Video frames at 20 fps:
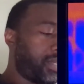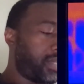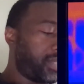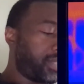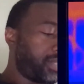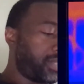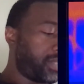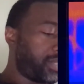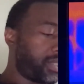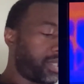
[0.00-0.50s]

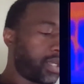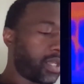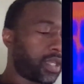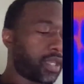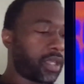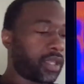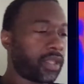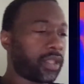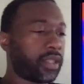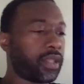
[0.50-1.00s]

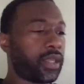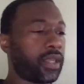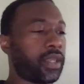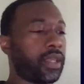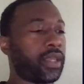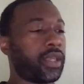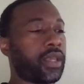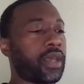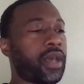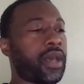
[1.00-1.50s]

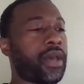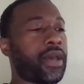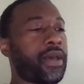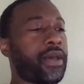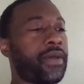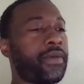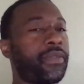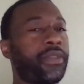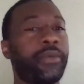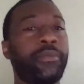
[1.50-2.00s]

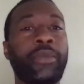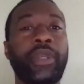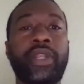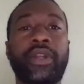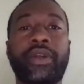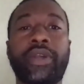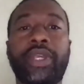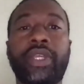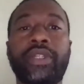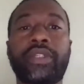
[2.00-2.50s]
the
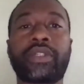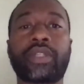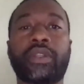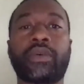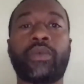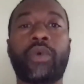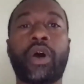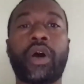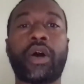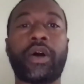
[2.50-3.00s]
meter into the
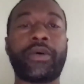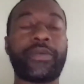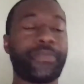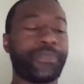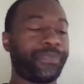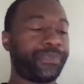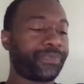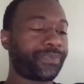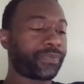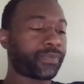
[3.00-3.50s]
wall
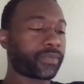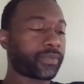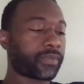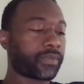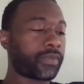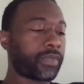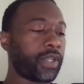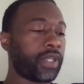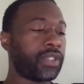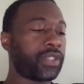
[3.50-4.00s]

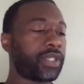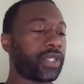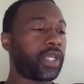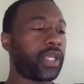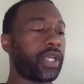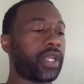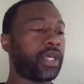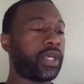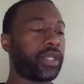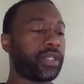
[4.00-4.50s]
to
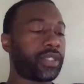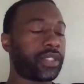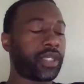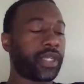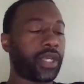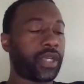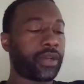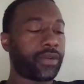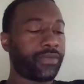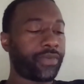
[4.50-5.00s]
get a
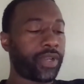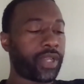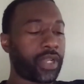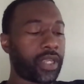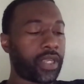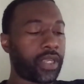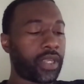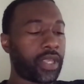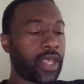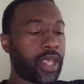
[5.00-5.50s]

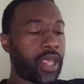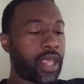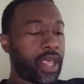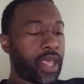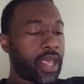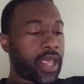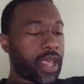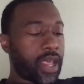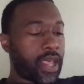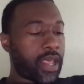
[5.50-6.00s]
reading,
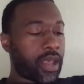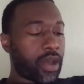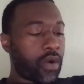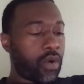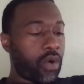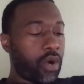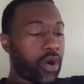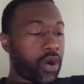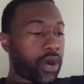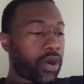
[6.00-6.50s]

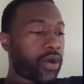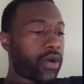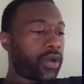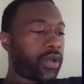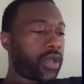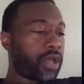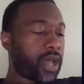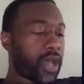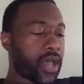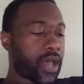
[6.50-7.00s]
or
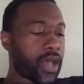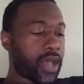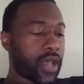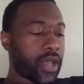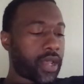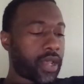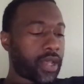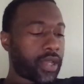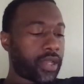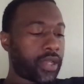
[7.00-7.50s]

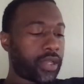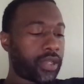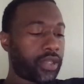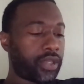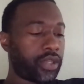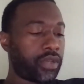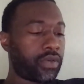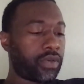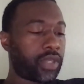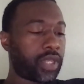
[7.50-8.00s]

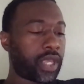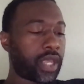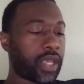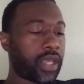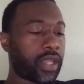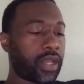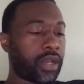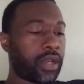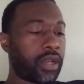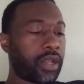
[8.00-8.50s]
you
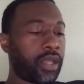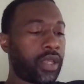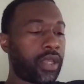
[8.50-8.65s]
can